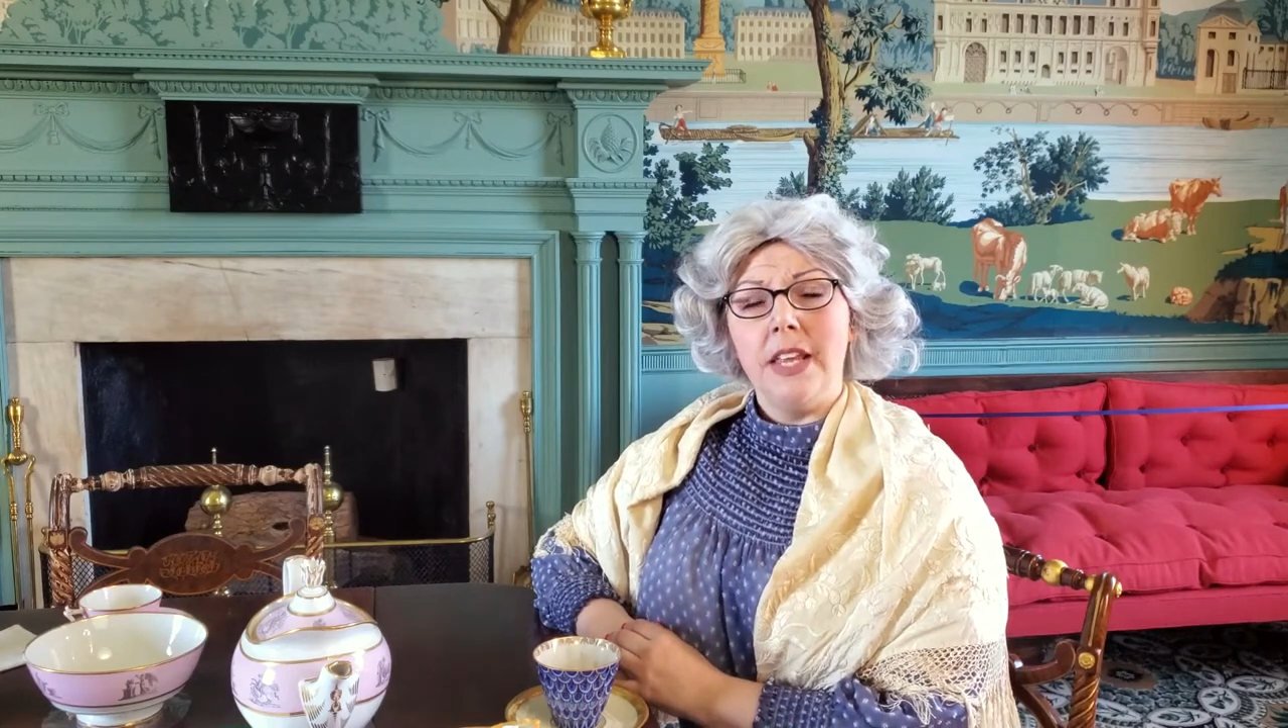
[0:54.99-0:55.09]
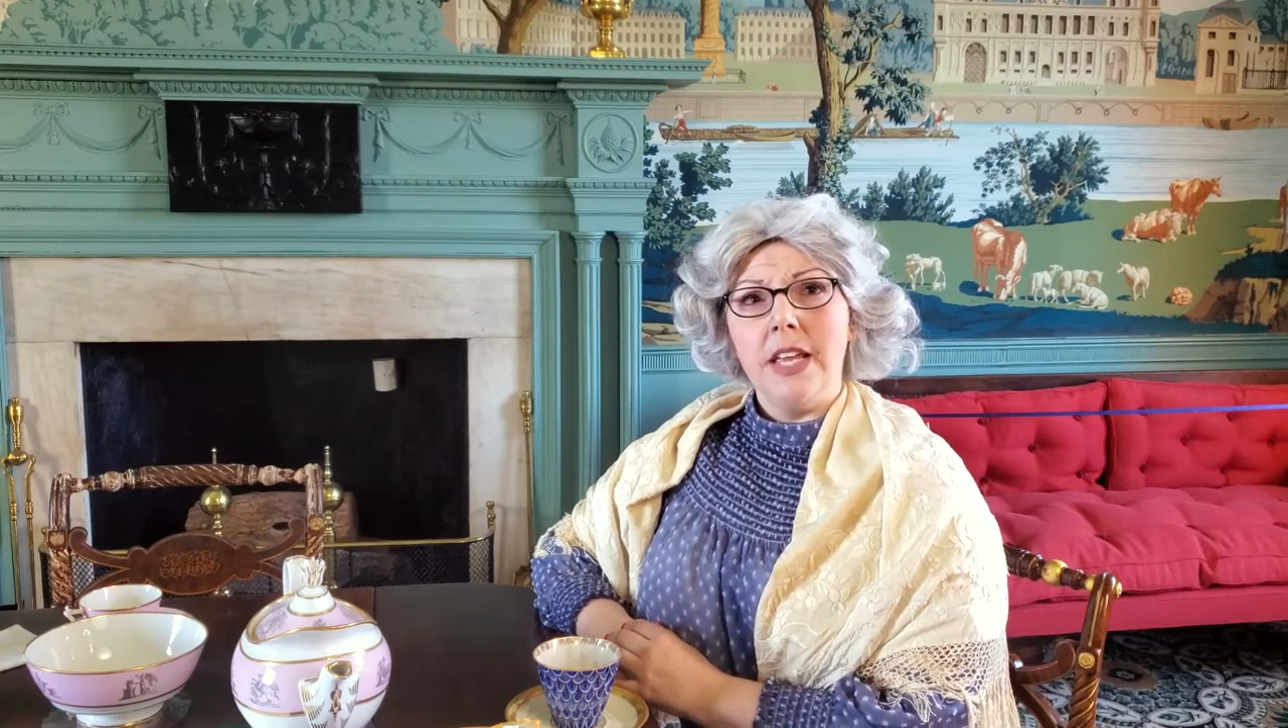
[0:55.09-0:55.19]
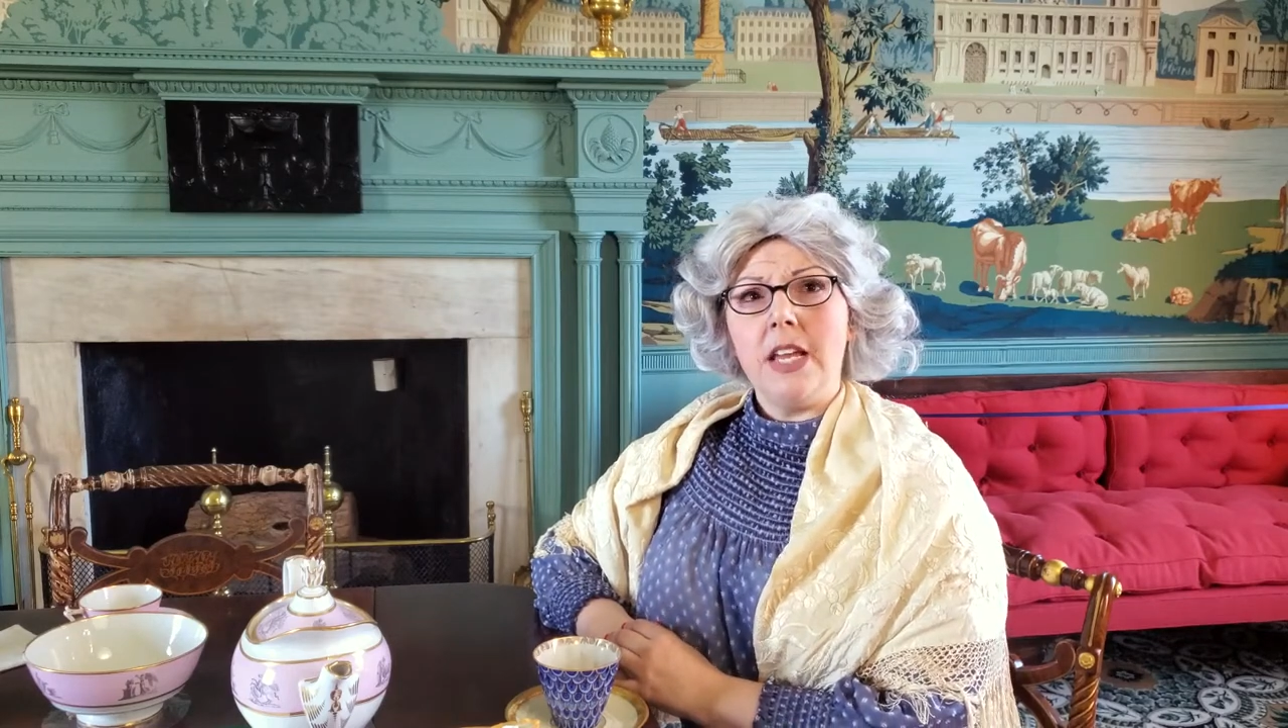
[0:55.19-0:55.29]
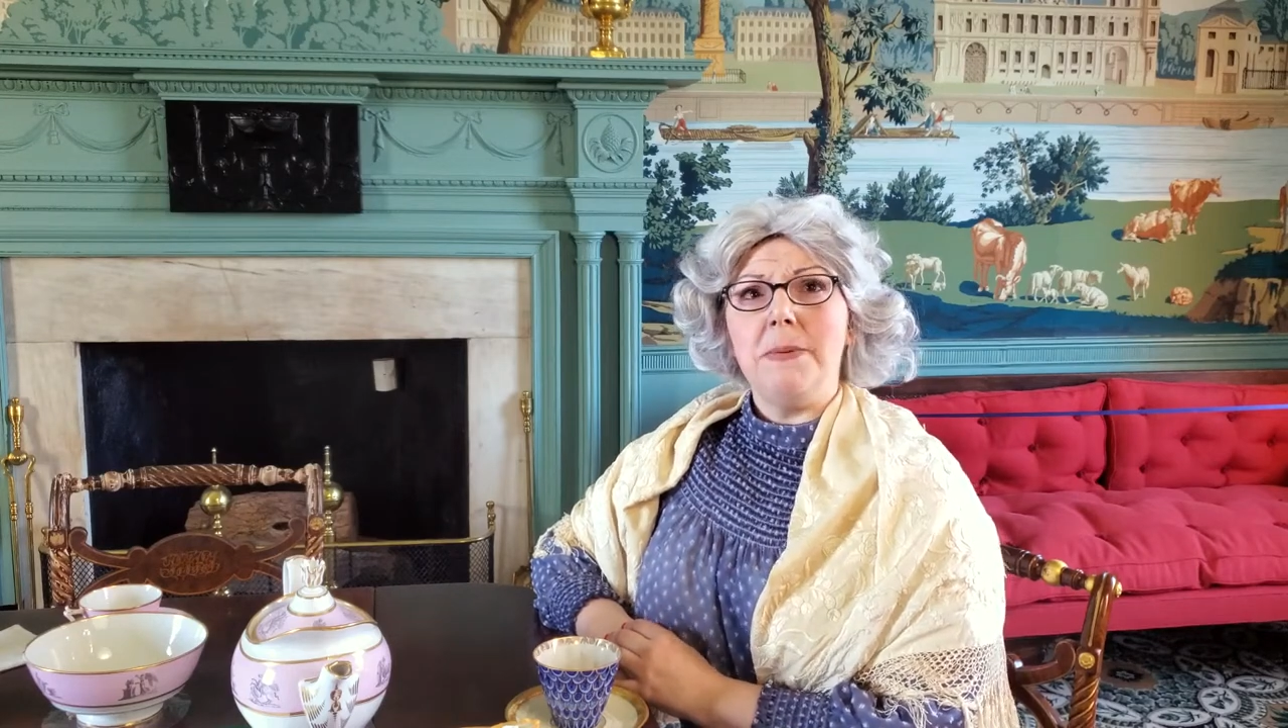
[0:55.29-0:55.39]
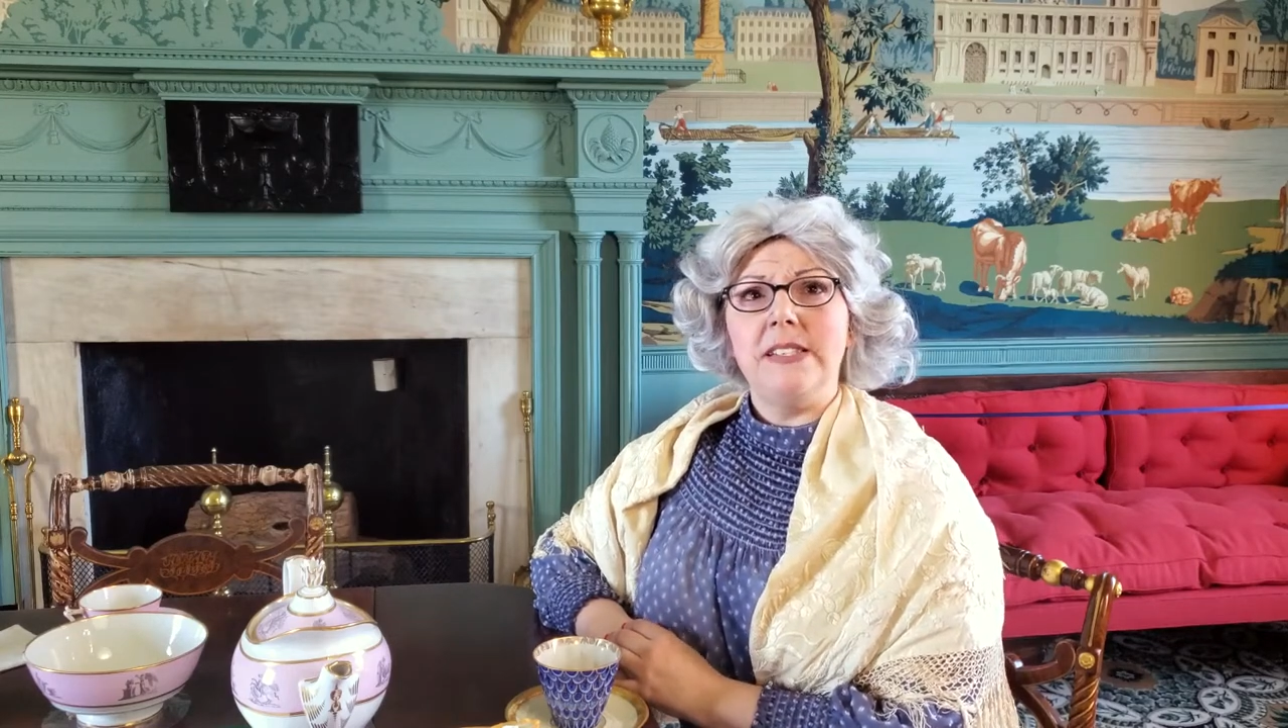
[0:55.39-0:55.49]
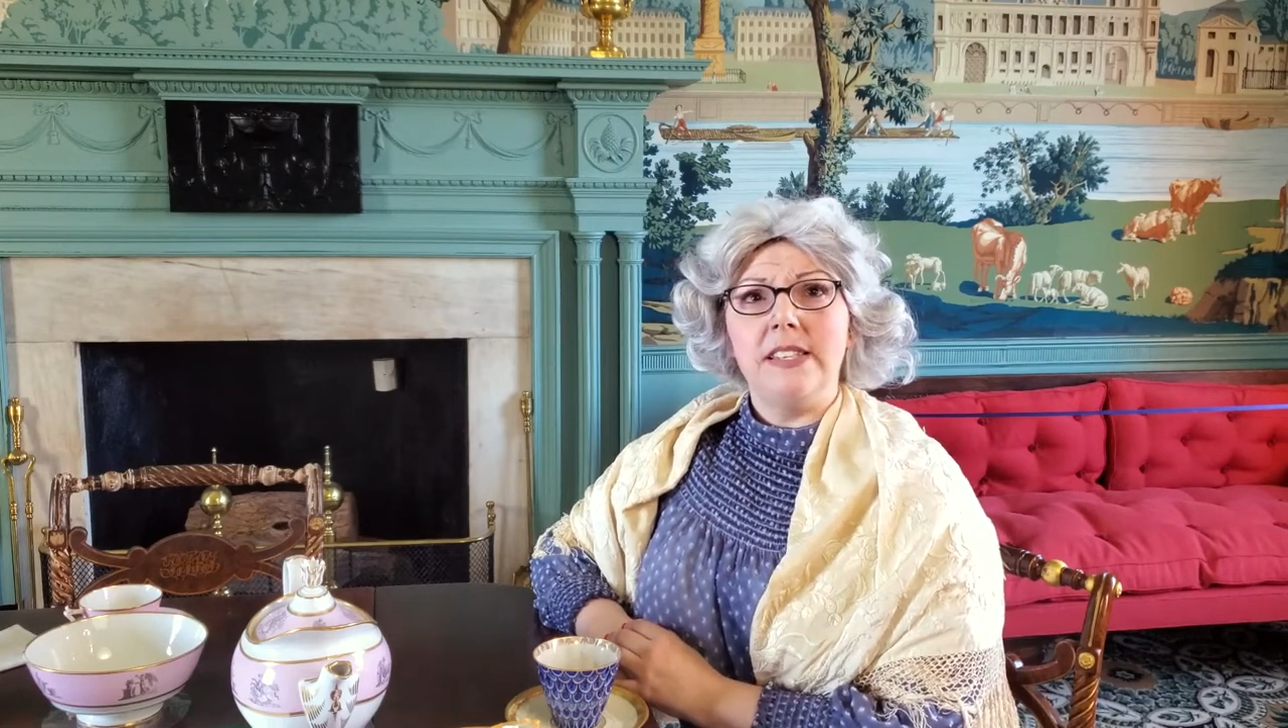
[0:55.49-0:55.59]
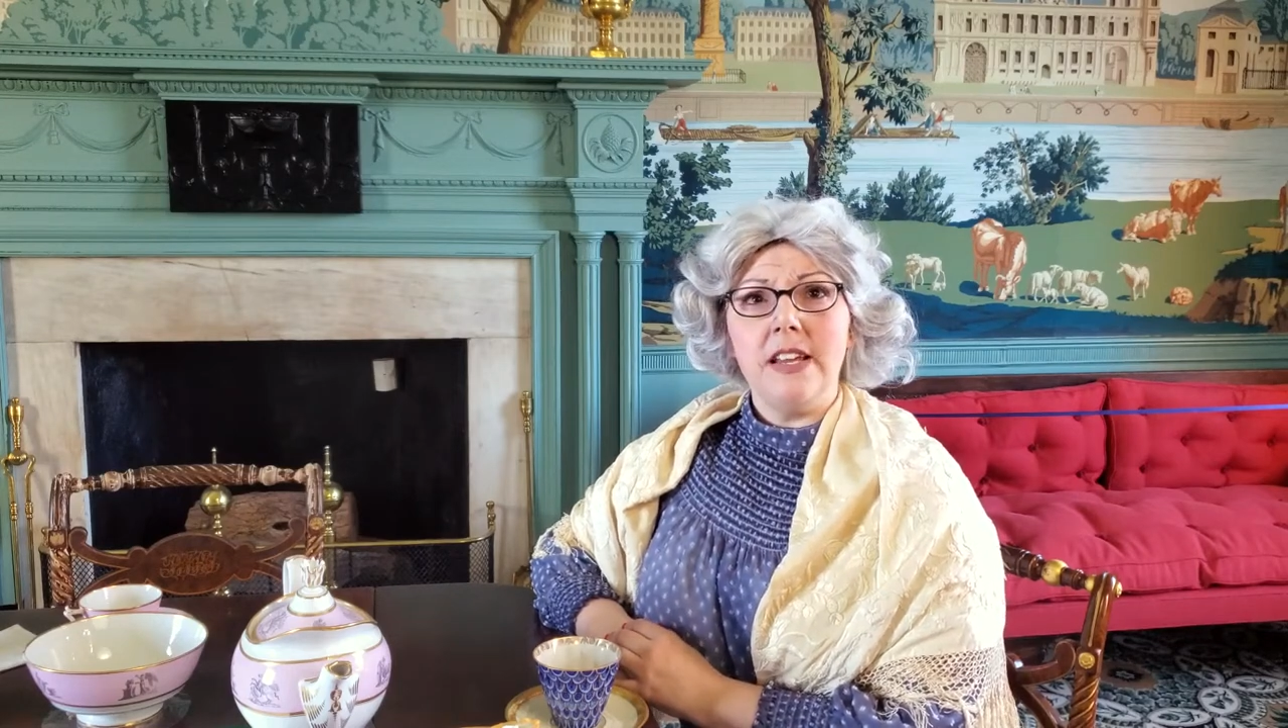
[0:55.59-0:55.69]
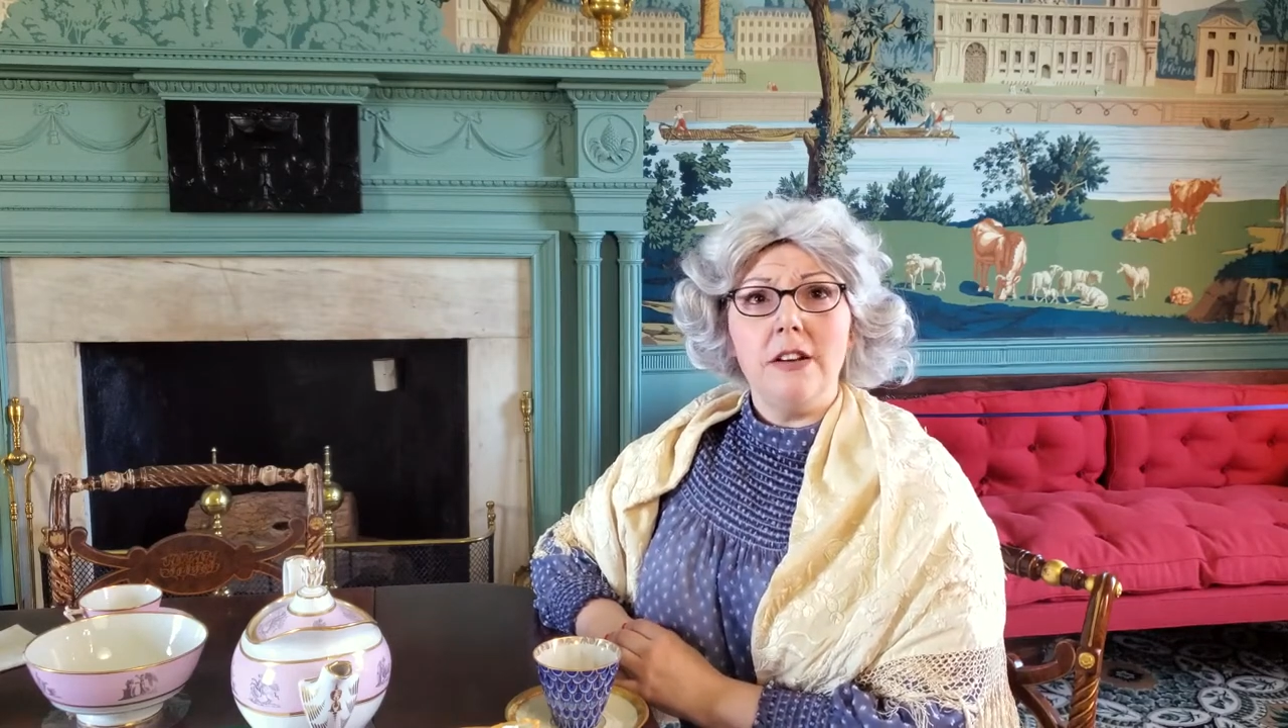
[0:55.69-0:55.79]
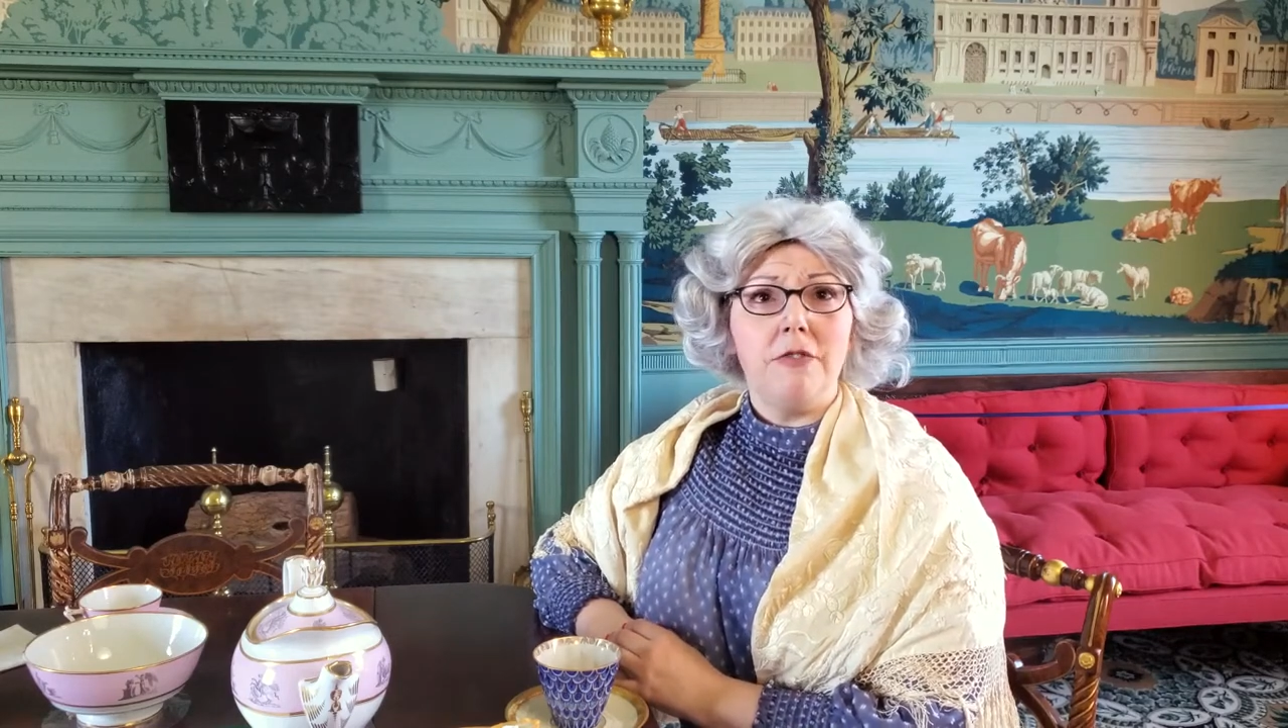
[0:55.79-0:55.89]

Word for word: It could be seen